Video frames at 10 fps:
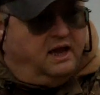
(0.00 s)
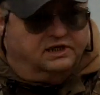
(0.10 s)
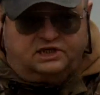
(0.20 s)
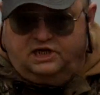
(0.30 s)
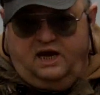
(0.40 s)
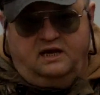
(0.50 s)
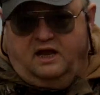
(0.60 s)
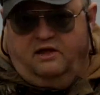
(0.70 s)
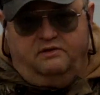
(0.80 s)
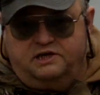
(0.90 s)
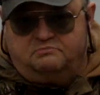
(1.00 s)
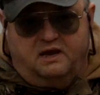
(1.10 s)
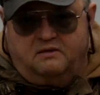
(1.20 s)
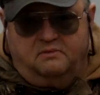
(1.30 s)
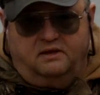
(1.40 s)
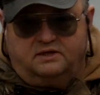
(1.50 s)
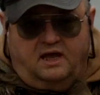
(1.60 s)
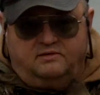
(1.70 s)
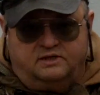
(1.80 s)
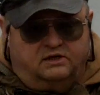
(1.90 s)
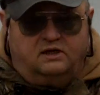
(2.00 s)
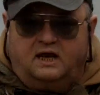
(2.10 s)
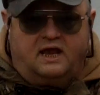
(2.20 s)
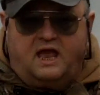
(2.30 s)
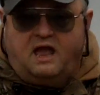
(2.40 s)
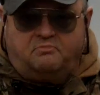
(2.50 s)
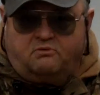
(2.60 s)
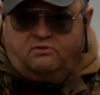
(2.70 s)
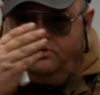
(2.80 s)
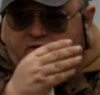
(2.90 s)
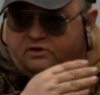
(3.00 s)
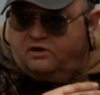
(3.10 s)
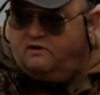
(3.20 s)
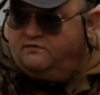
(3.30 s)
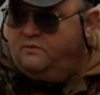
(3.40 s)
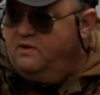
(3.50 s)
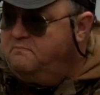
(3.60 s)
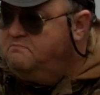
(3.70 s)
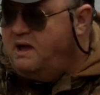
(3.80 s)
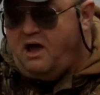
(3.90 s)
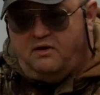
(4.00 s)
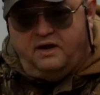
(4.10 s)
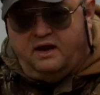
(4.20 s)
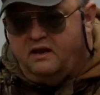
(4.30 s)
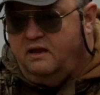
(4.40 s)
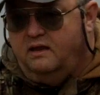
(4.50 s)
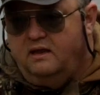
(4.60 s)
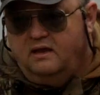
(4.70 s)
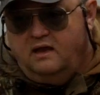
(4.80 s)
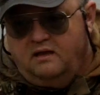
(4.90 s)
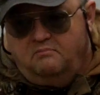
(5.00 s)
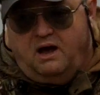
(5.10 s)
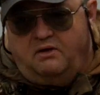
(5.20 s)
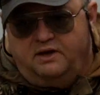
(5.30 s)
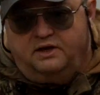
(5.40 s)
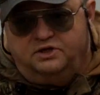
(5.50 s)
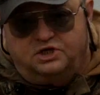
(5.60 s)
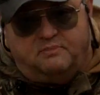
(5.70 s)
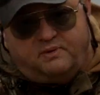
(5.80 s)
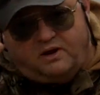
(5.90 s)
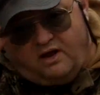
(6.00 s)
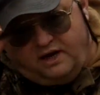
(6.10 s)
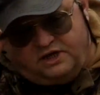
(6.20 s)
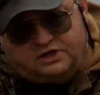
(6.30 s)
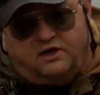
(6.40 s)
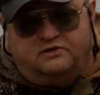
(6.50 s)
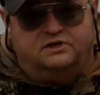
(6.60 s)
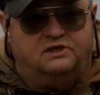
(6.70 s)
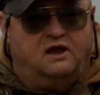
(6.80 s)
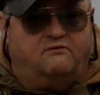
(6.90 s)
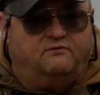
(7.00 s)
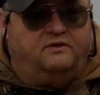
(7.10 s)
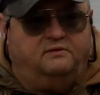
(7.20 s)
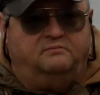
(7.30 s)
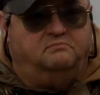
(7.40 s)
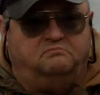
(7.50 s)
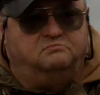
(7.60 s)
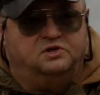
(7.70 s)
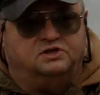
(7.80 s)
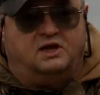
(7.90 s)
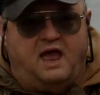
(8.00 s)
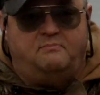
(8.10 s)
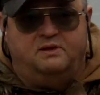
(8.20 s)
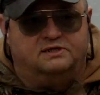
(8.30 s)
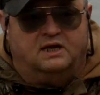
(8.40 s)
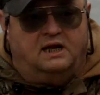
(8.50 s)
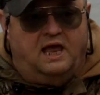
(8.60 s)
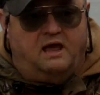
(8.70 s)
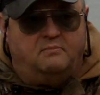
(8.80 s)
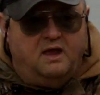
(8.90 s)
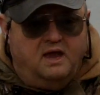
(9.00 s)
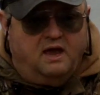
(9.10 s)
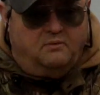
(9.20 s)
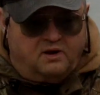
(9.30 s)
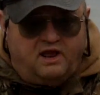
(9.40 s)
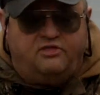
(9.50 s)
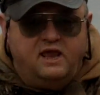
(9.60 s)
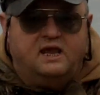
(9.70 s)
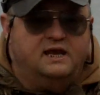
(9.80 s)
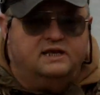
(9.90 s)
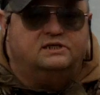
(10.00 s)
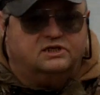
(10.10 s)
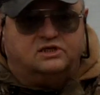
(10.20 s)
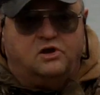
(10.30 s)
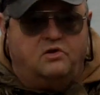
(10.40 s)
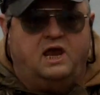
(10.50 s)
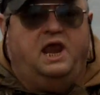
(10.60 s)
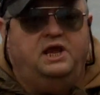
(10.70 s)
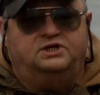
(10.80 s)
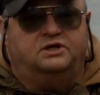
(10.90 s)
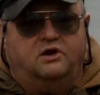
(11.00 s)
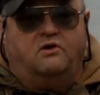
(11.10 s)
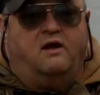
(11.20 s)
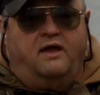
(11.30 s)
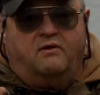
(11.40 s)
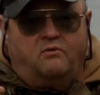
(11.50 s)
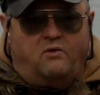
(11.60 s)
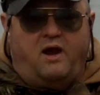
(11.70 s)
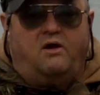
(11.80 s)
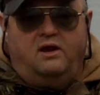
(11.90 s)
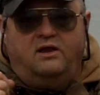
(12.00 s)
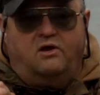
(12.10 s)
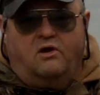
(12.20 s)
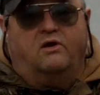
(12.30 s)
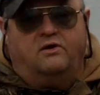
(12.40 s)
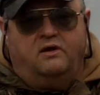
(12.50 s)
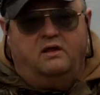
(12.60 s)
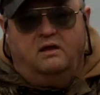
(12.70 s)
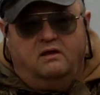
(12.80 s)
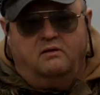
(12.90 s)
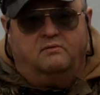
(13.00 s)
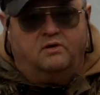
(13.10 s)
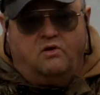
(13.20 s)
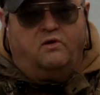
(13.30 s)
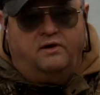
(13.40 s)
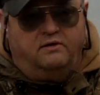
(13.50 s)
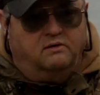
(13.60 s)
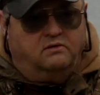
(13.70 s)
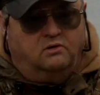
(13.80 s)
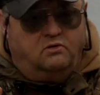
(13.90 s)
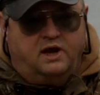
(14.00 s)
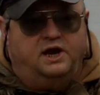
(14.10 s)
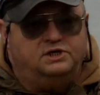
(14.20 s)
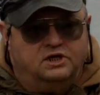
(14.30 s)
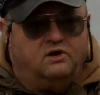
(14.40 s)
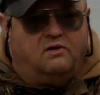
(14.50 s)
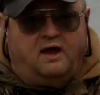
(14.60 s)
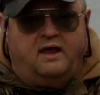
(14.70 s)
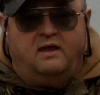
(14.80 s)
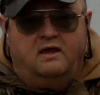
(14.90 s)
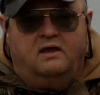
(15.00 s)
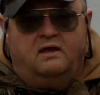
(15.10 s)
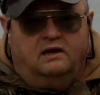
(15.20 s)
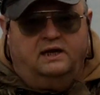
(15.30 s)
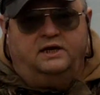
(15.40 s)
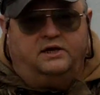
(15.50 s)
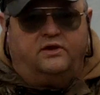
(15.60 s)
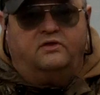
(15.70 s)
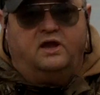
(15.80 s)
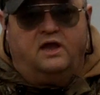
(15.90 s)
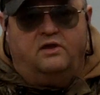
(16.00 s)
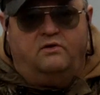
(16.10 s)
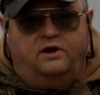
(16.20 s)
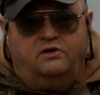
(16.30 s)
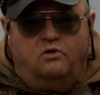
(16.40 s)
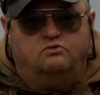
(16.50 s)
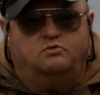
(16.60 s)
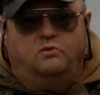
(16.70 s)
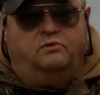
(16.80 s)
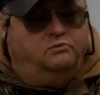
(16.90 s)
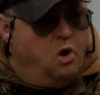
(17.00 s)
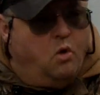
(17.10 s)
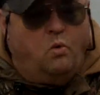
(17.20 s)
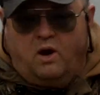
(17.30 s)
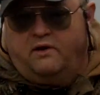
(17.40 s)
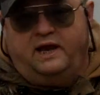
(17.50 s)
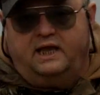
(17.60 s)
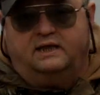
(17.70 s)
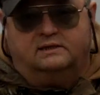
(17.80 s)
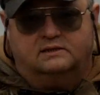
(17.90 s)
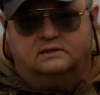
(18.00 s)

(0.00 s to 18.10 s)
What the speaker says: And seen coyotes make a million times. It looked like a happy reunion, and off they went bounding and jumping on each other and stuff, and just happy as a clam. And what I think it is a location cry, a rarely heard or recorded location cry, letting another coyote know where it is.